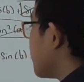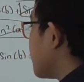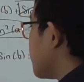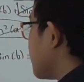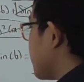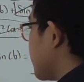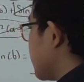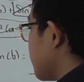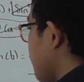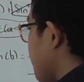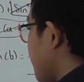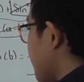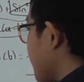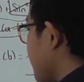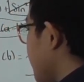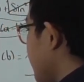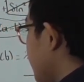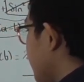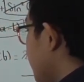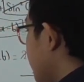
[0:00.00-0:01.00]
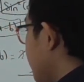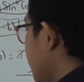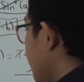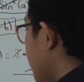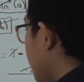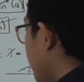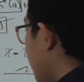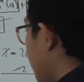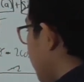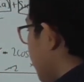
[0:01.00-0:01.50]
Same thing here
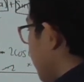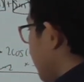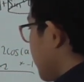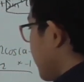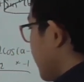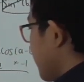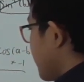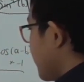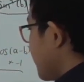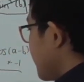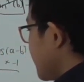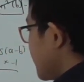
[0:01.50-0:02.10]
and in here.